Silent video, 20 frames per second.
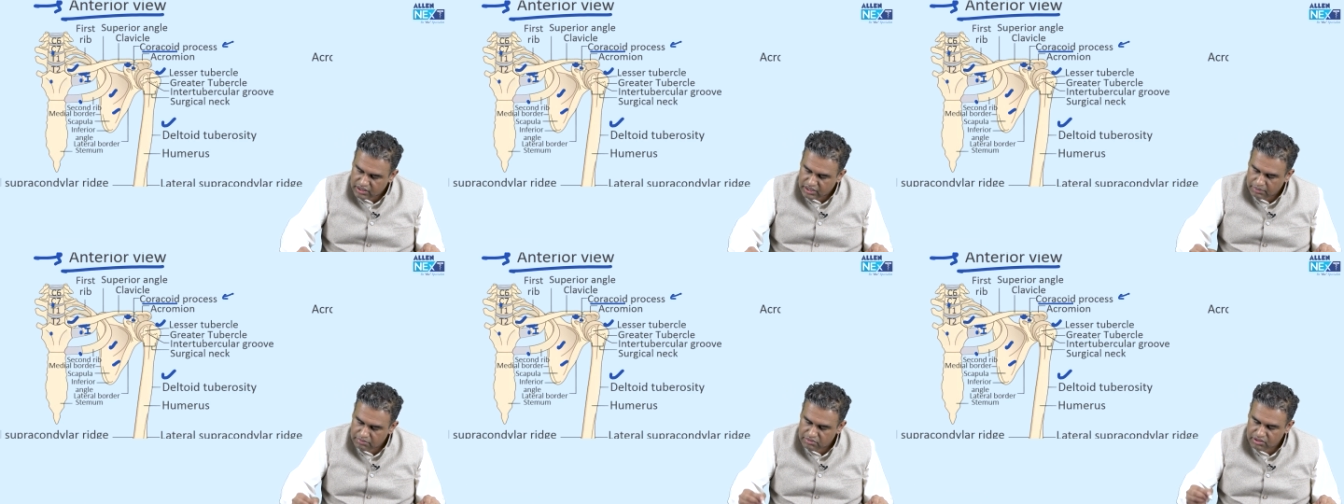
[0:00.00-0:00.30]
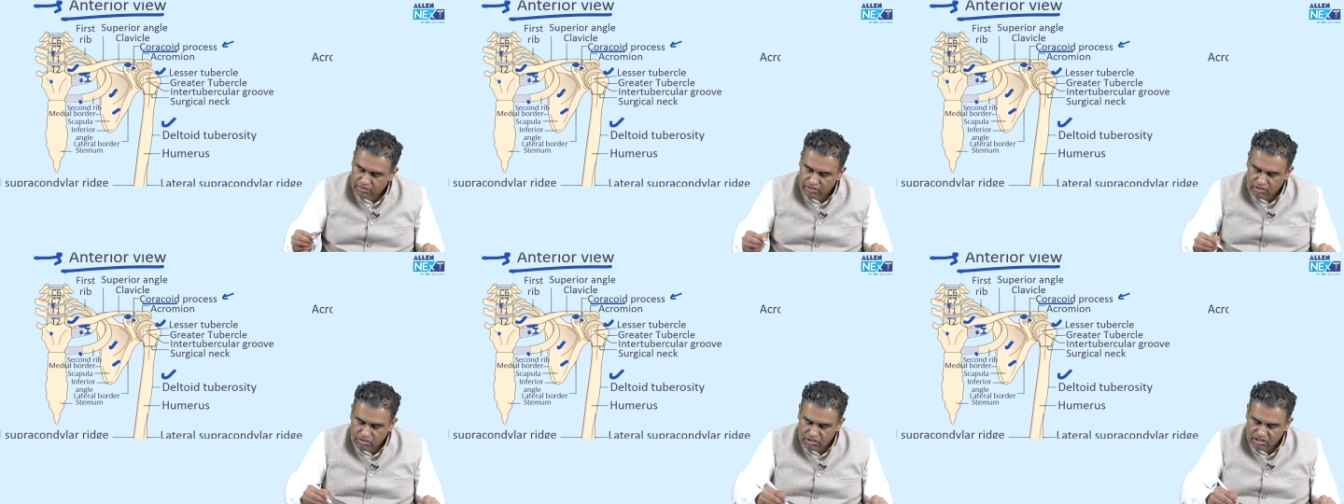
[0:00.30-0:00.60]
names
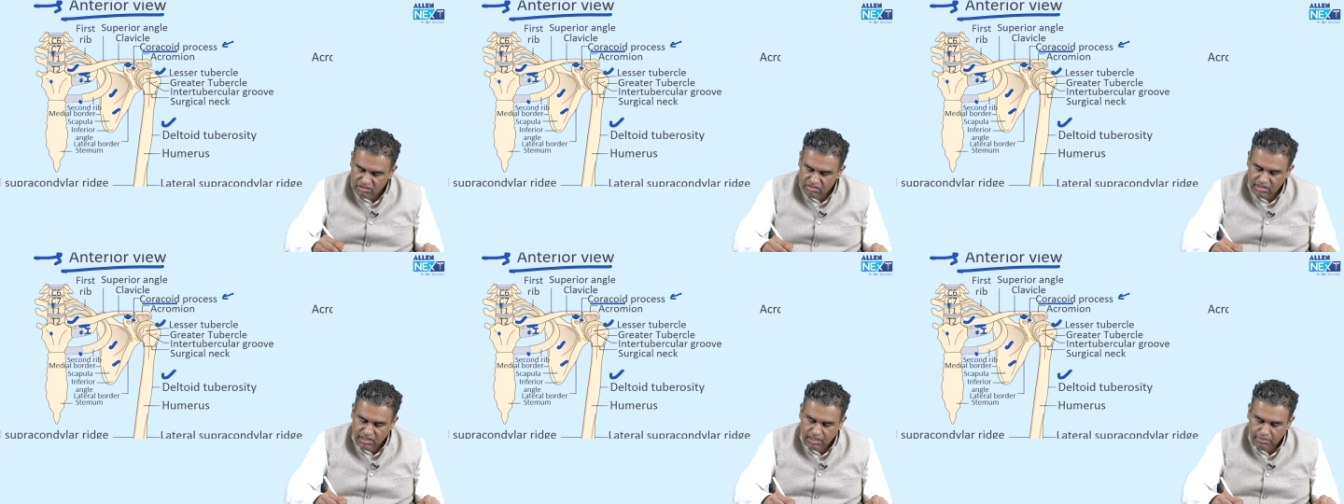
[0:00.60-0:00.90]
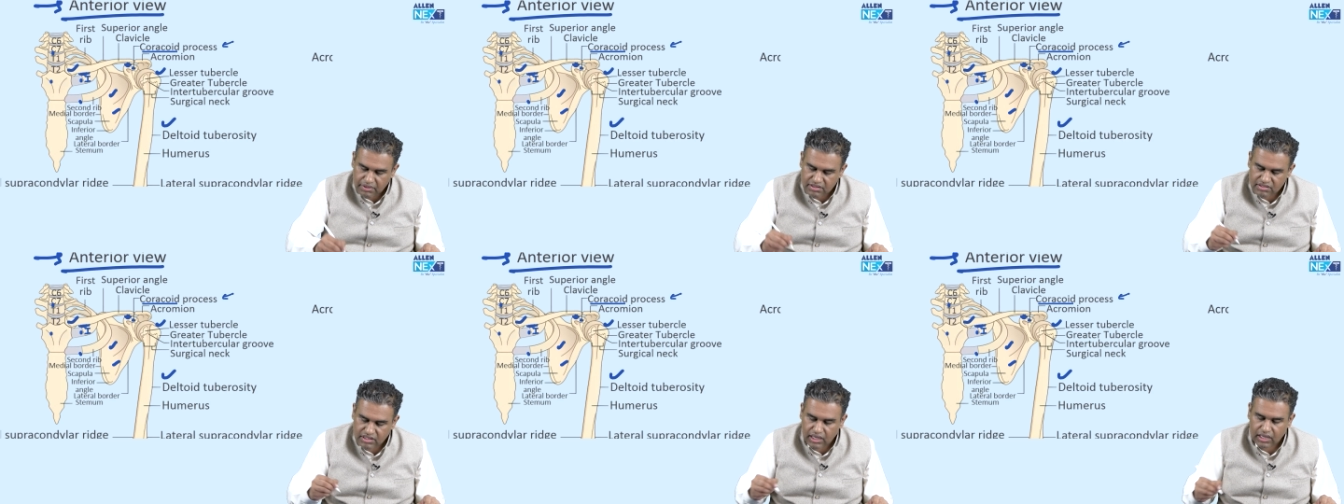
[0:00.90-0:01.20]
given to these
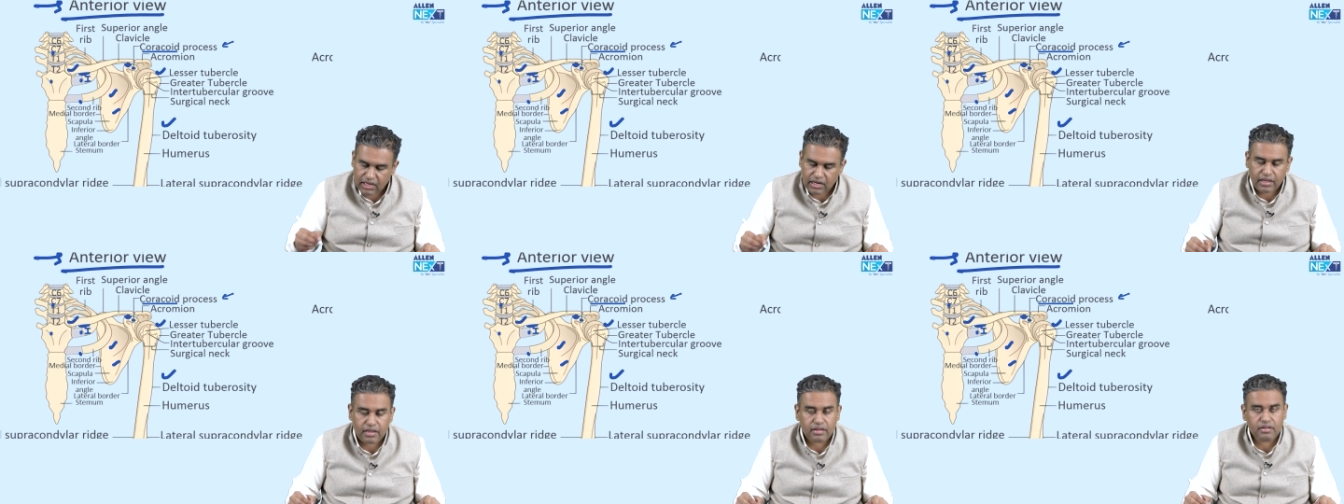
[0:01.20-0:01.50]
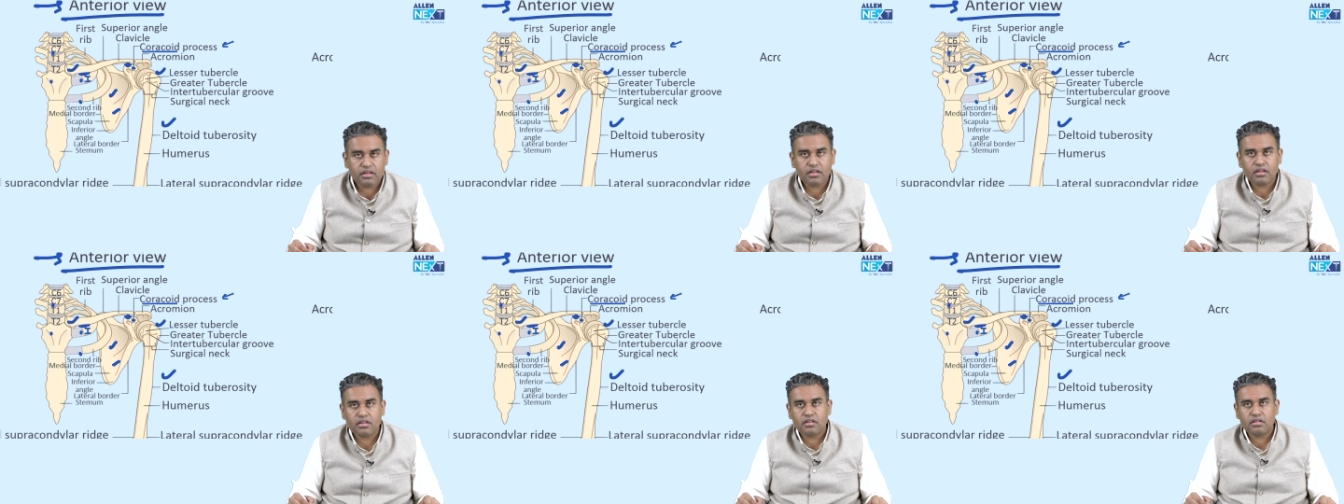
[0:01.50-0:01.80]
ligaments are,
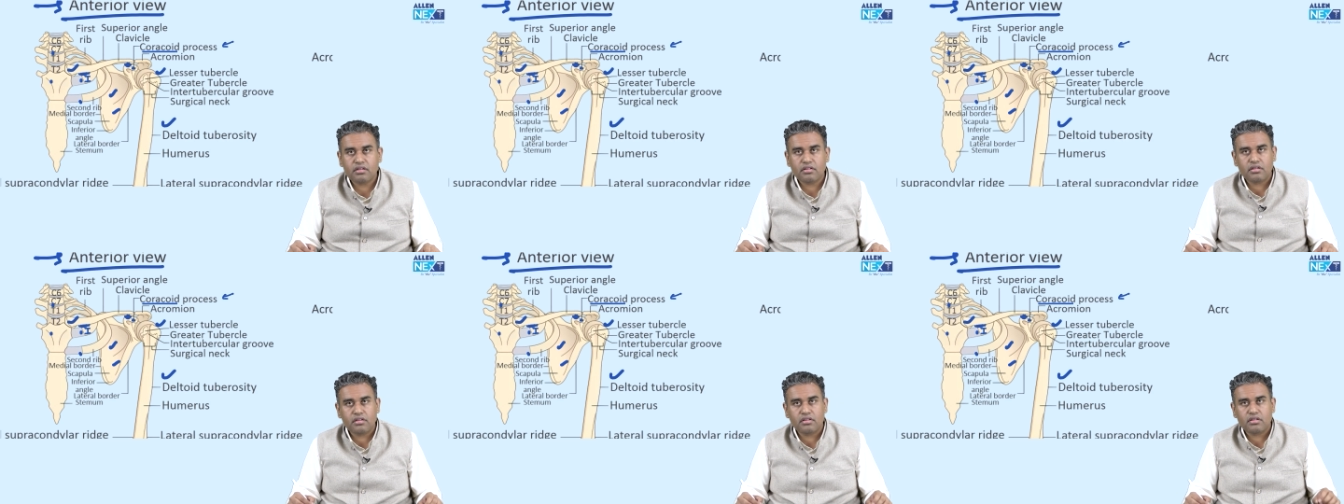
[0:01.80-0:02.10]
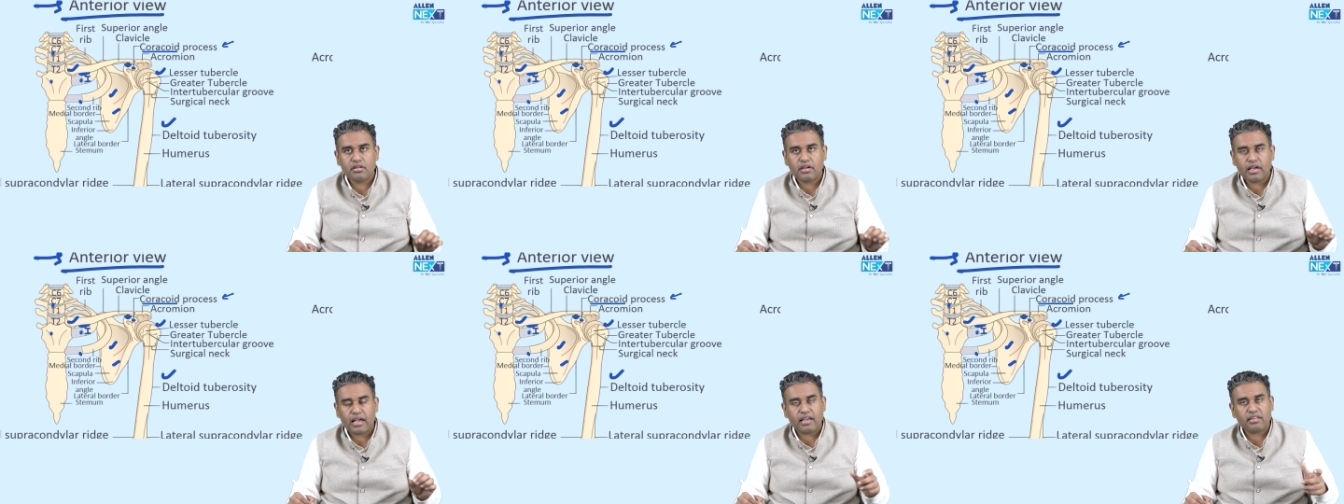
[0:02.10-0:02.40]

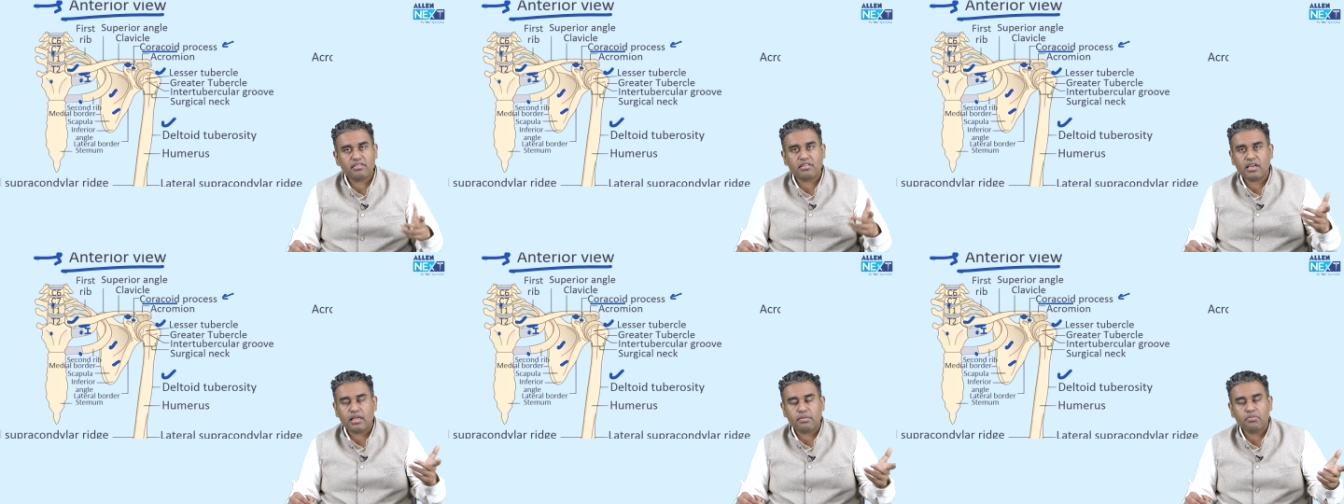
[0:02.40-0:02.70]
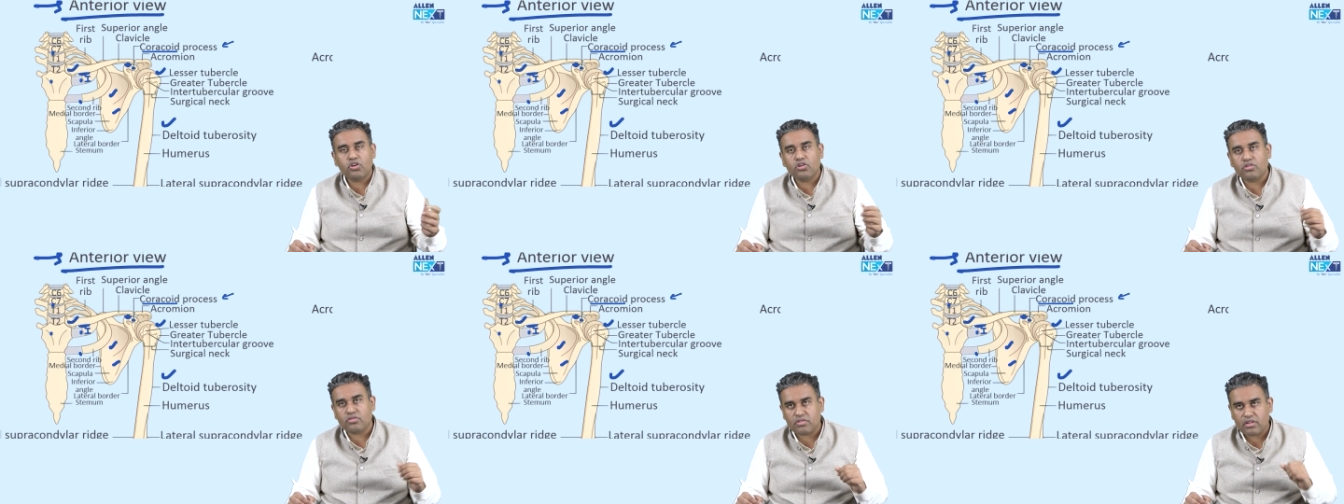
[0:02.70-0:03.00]
as the
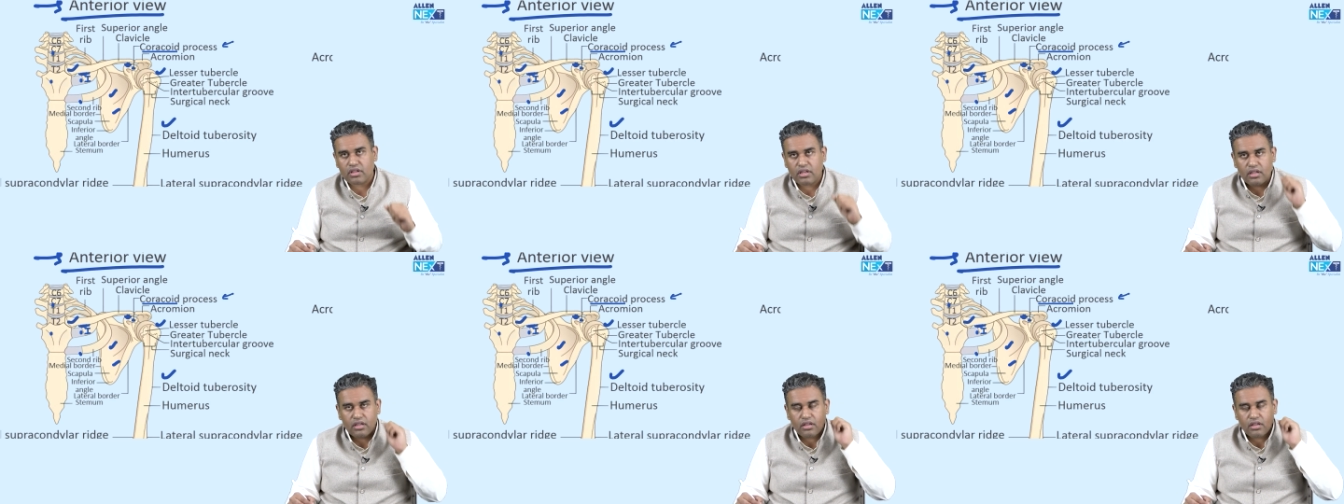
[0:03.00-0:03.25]
name goes.